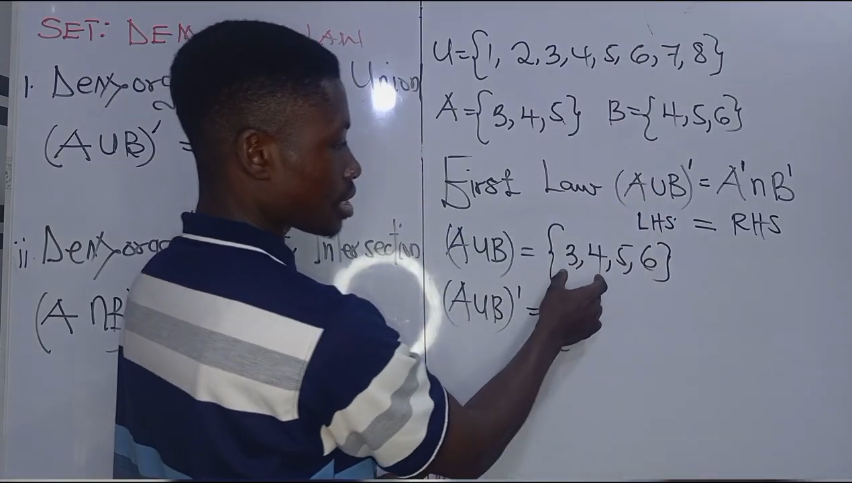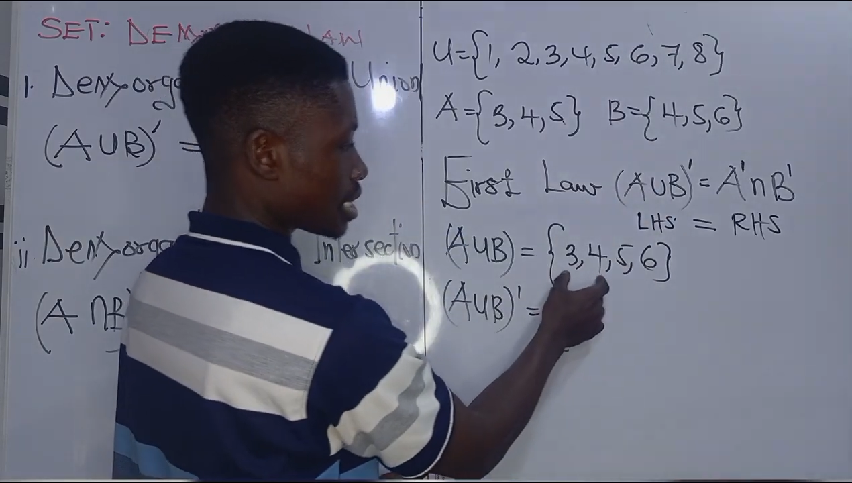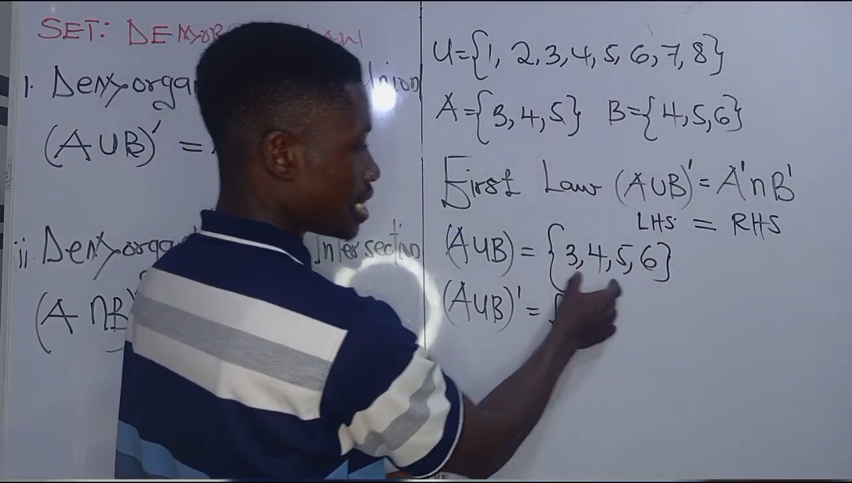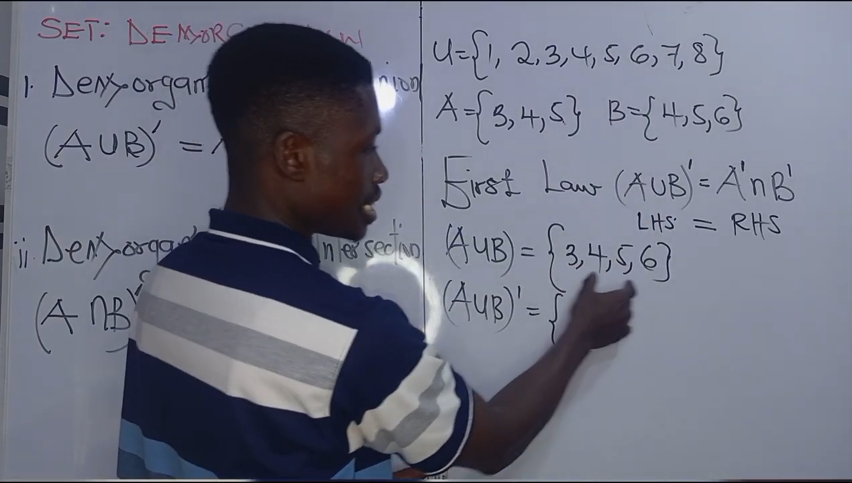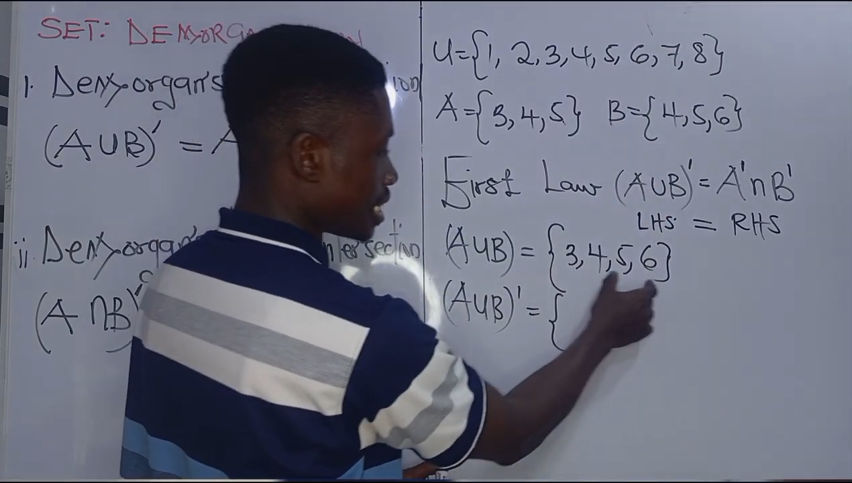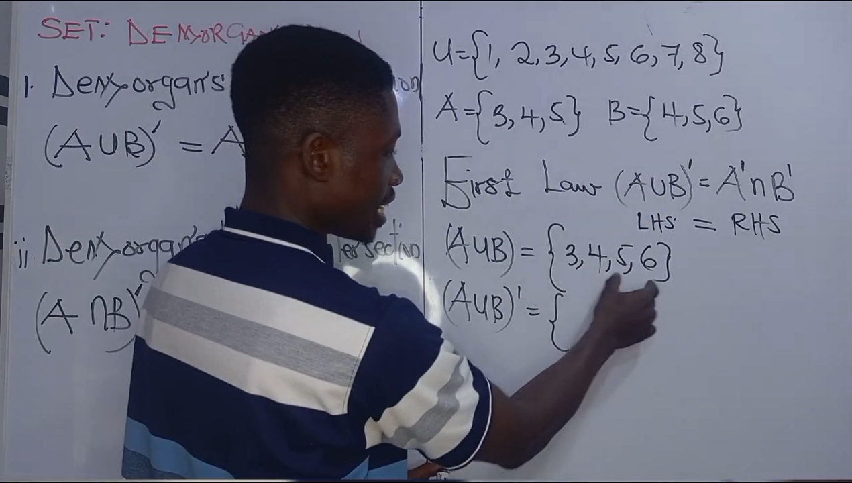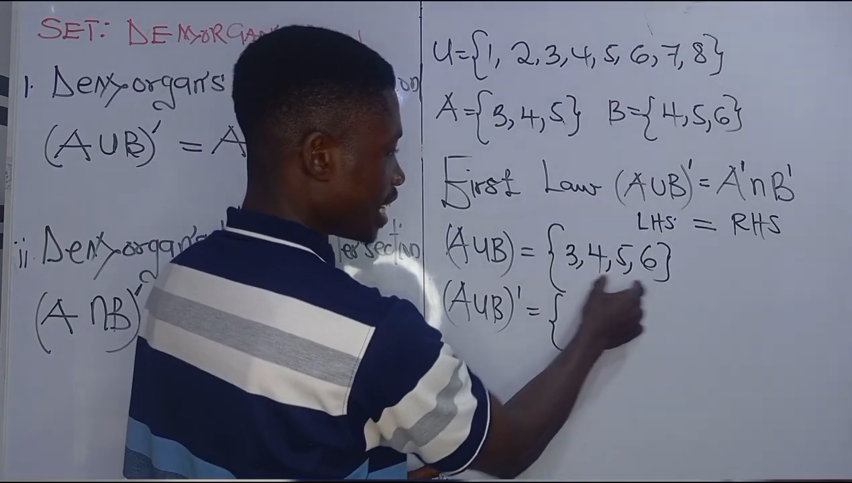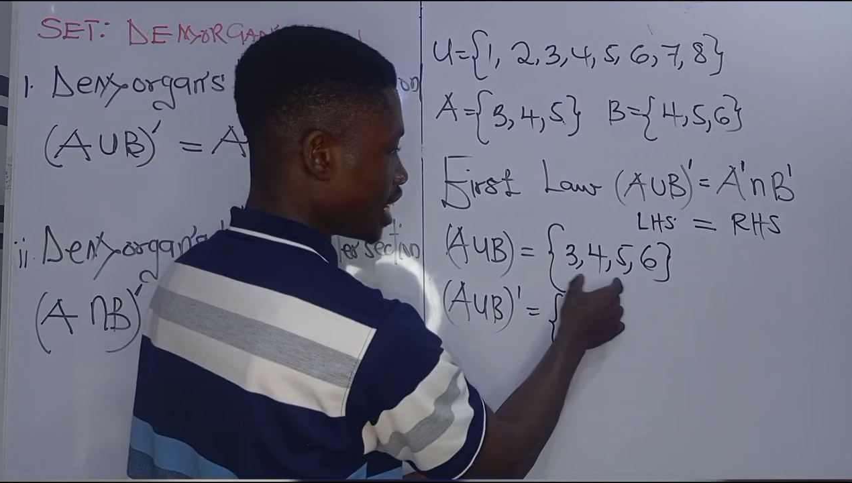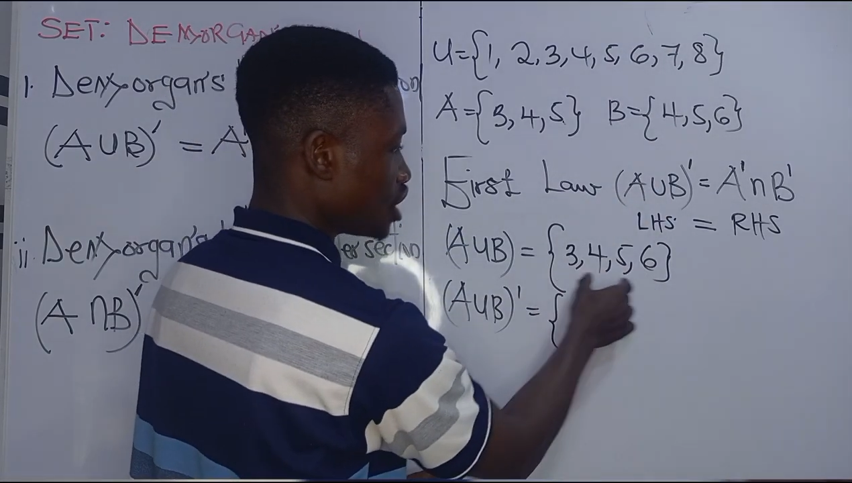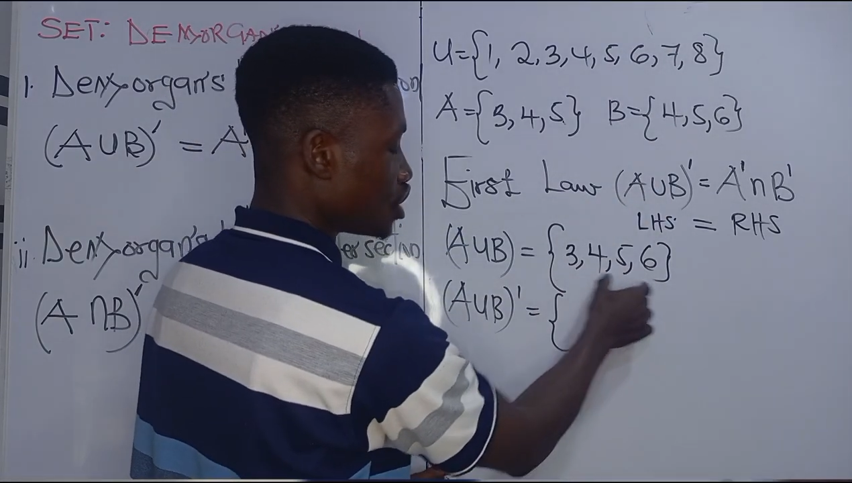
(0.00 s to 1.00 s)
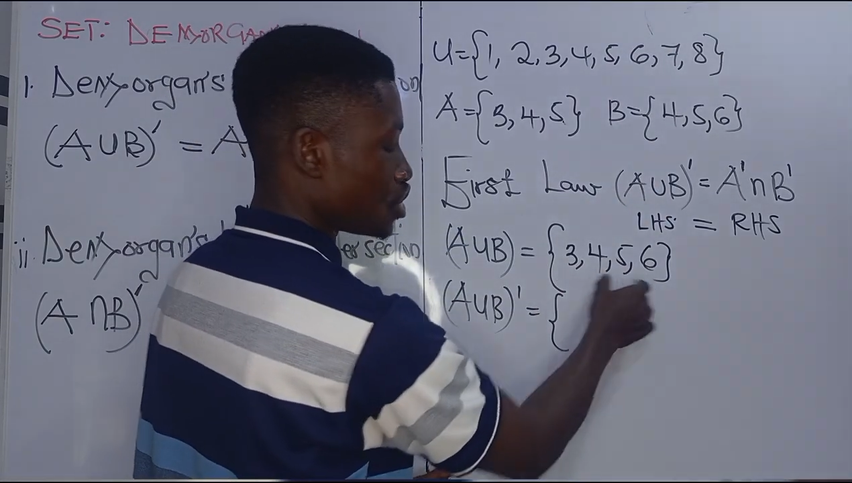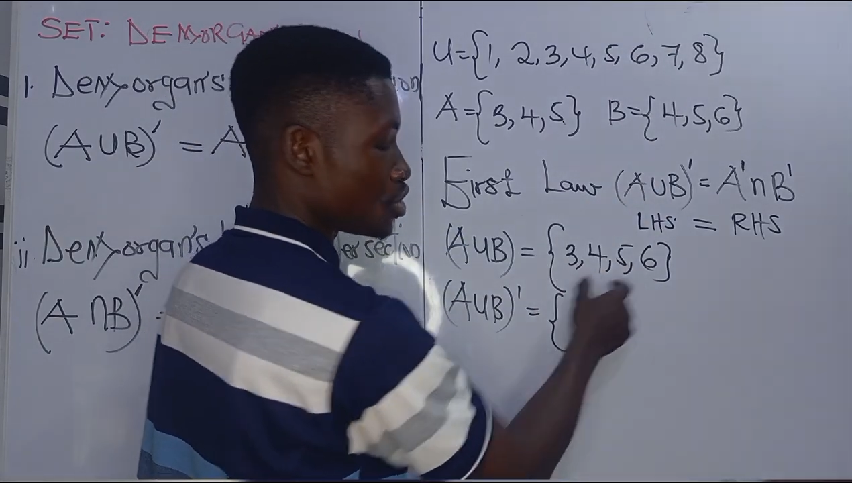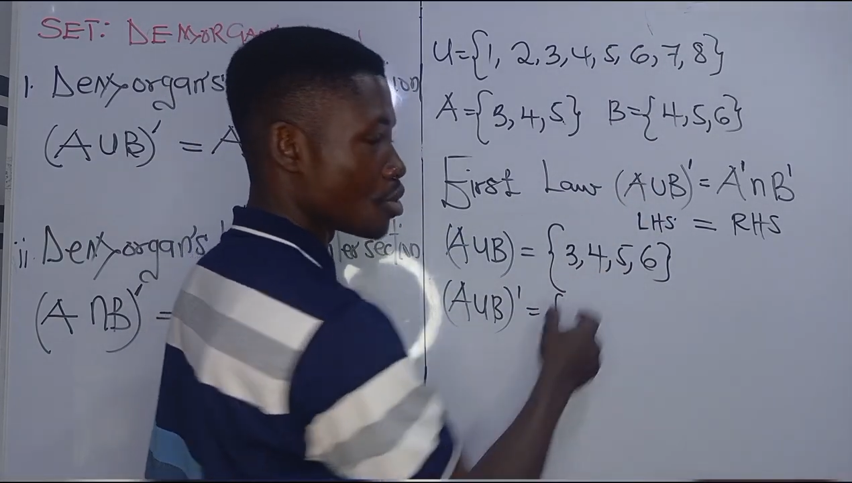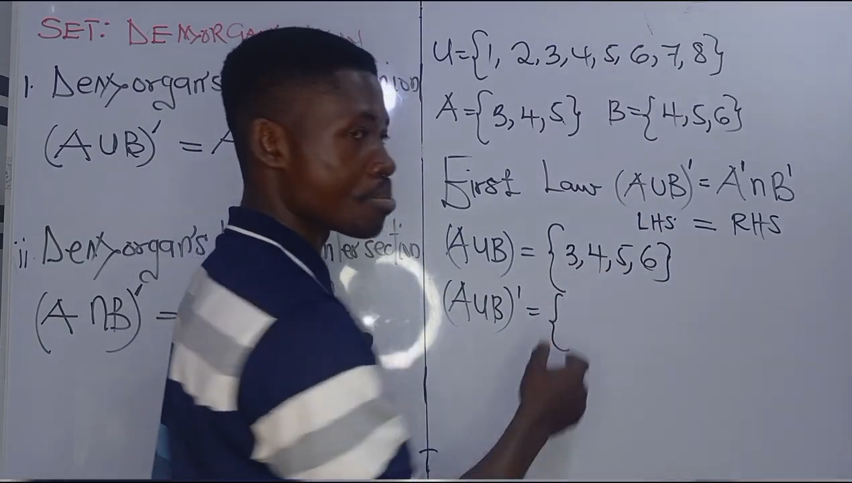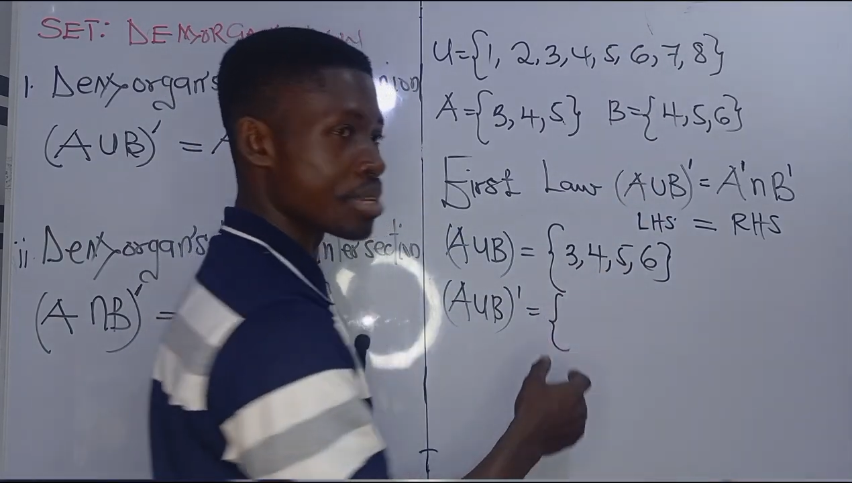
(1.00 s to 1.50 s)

not in A union